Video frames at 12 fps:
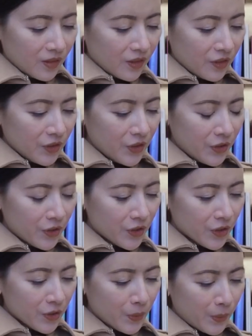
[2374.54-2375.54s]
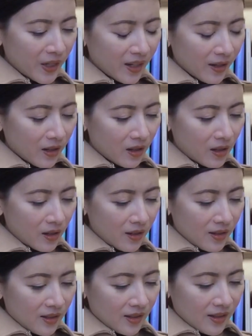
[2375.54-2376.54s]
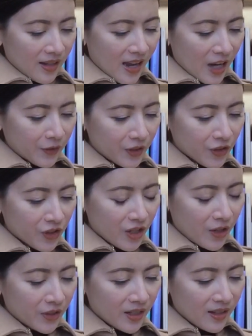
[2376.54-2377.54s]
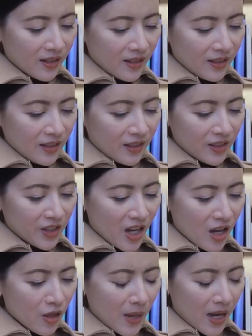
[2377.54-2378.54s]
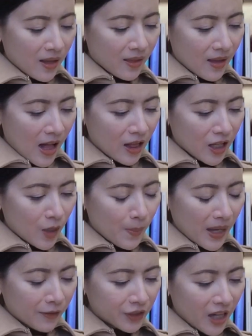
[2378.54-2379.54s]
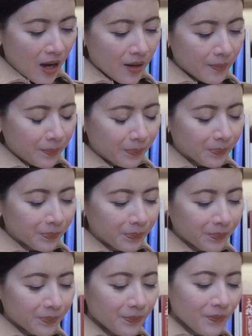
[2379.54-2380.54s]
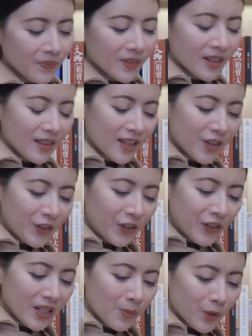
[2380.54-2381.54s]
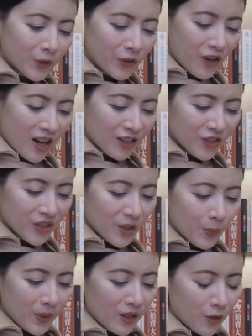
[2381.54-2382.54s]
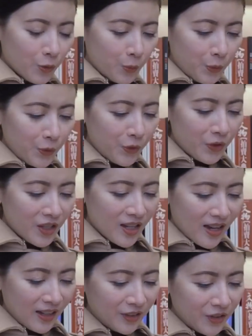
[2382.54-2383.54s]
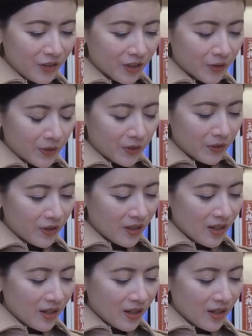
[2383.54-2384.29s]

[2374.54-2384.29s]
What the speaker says: "You two wait here," Hagrid shouted. "Stay on the path. I'll come back for ya." They heard him crashing away through the undergrowth